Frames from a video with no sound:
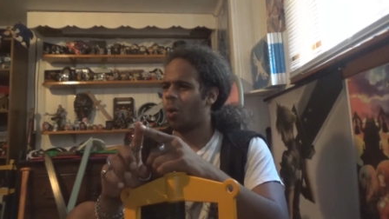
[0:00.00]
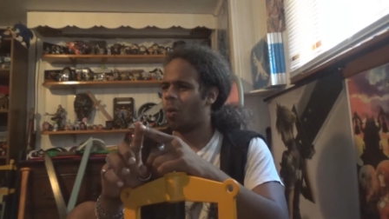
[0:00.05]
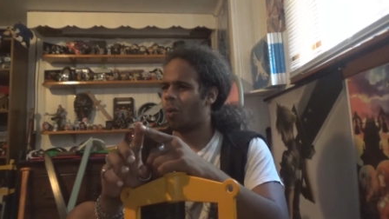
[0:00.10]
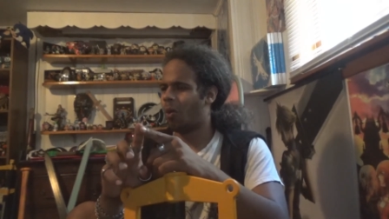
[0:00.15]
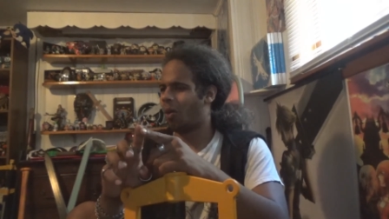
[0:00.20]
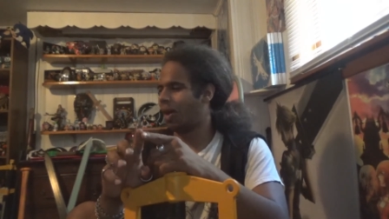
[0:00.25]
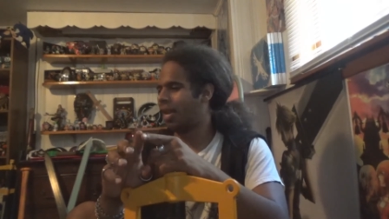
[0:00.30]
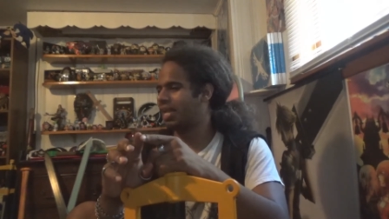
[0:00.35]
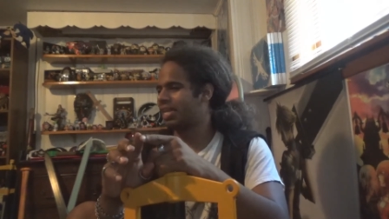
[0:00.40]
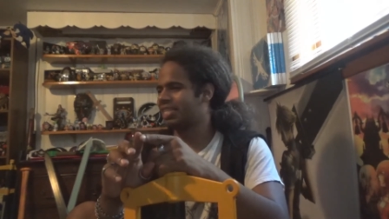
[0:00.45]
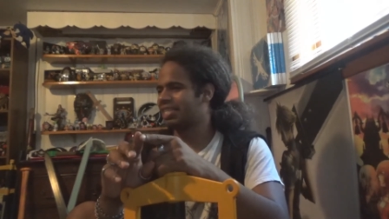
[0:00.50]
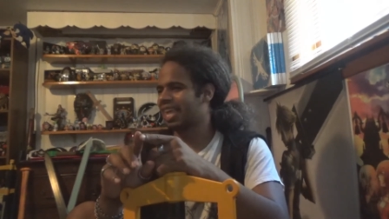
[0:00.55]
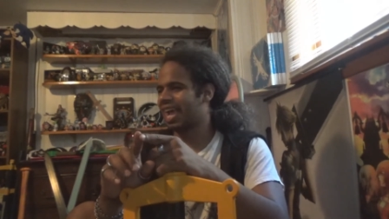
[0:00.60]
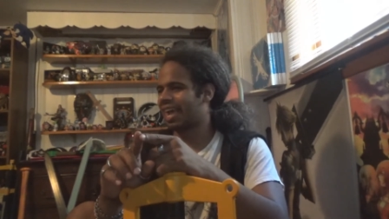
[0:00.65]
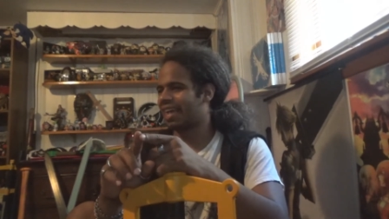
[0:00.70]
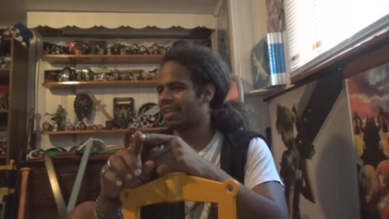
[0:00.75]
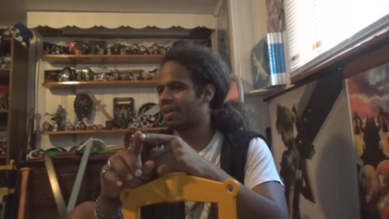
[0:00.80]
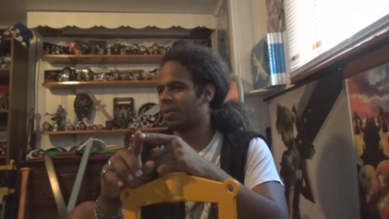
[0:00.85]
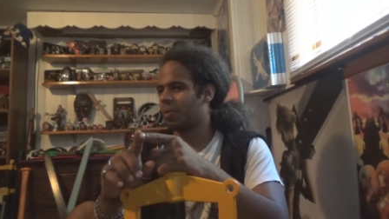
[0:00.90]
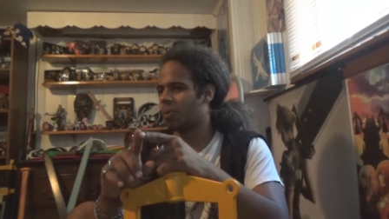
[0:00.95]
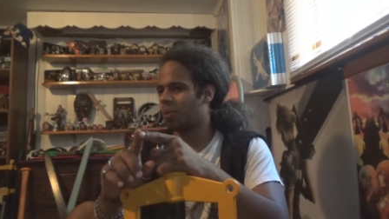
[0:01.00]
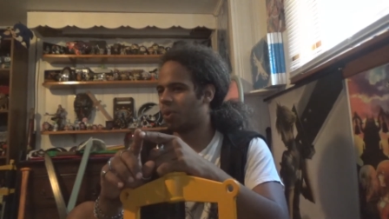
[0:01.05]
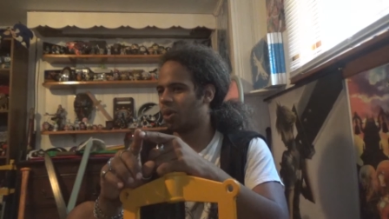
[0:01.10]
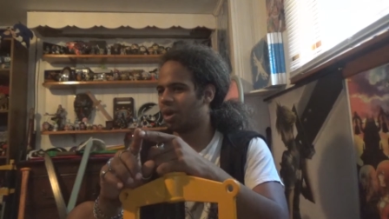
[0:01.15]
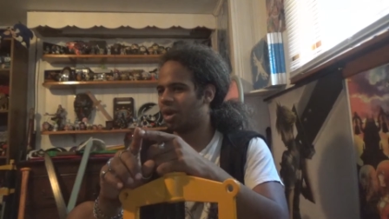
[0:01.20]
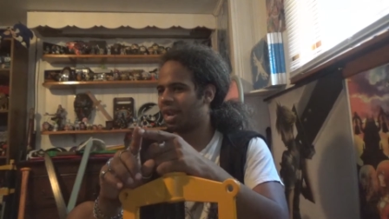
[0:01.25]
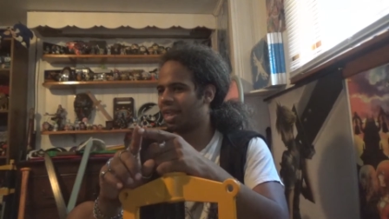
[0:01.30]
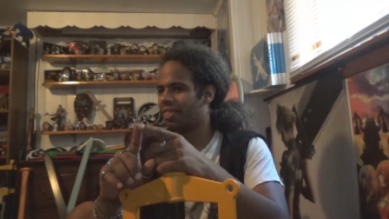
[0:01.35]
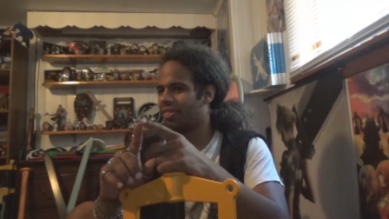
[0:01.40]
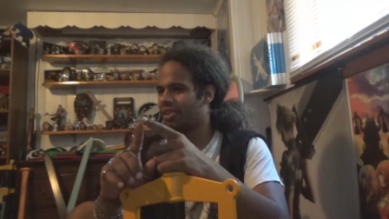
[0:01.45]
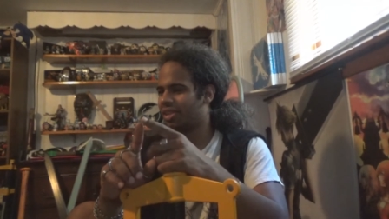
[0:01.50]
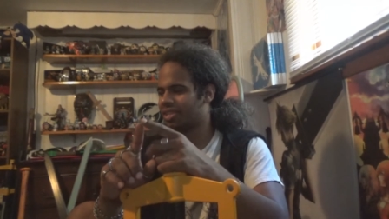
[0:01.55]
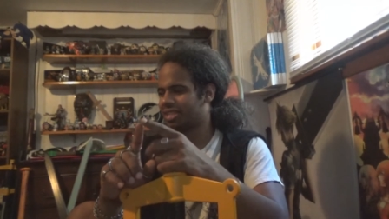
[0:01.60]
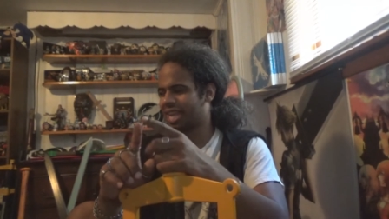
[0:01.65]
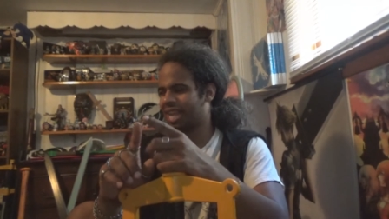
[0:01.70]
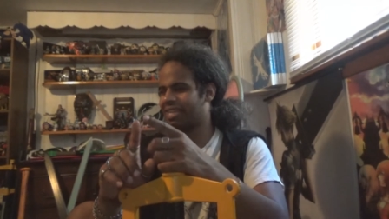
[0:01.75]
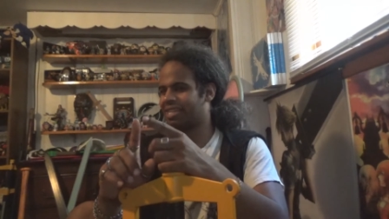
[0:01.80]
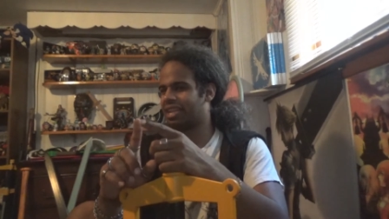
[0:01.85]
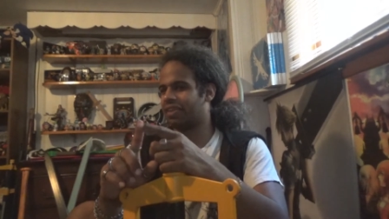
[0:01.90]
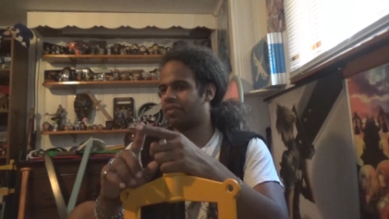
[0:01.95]
what exactly would this
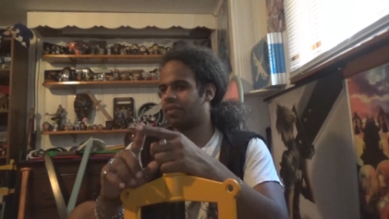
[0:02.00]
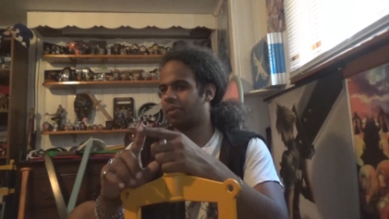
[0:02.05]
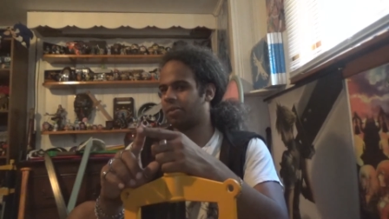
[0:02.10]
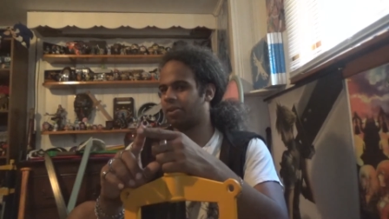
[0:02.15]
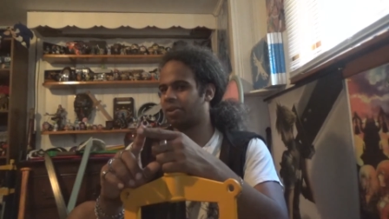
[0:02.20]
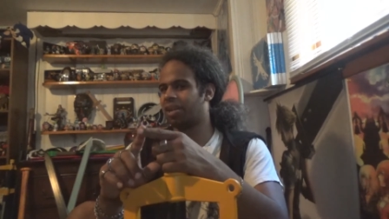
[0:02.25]
anti-form